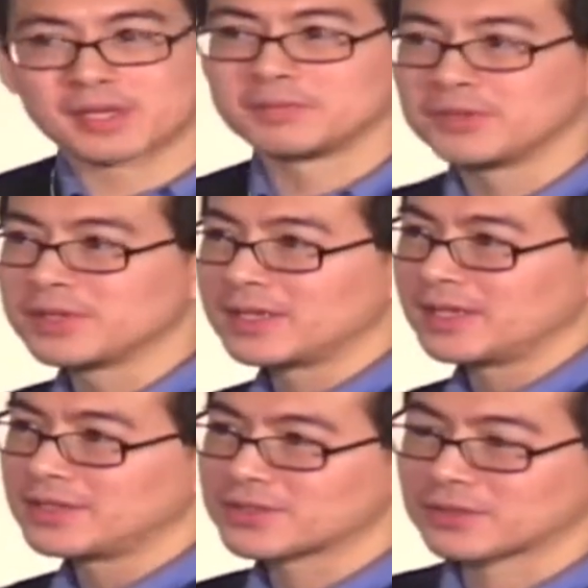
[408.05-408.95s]

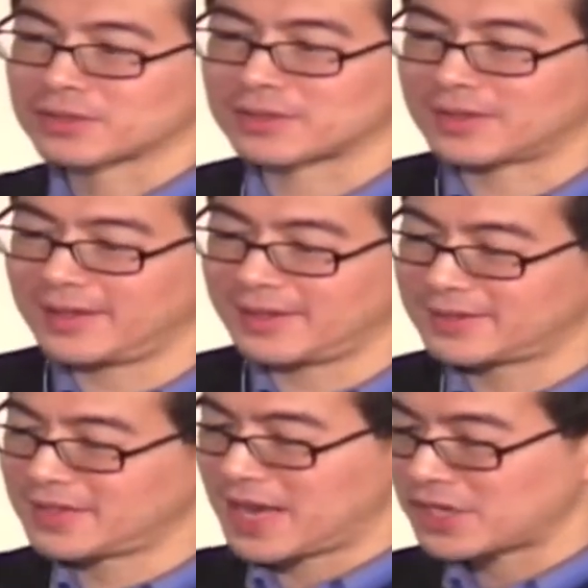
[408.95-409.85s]
communities or
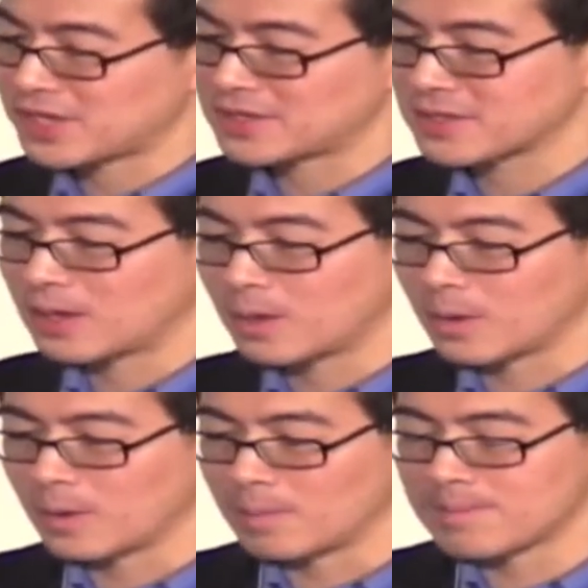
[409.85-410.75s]
in the nation as a
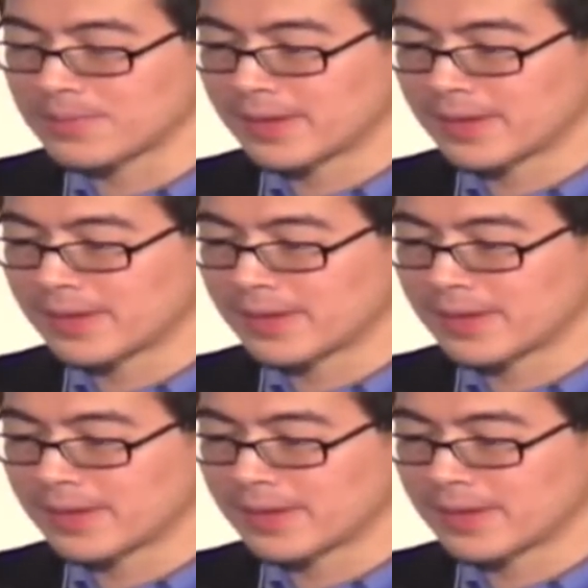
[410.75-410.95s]
whole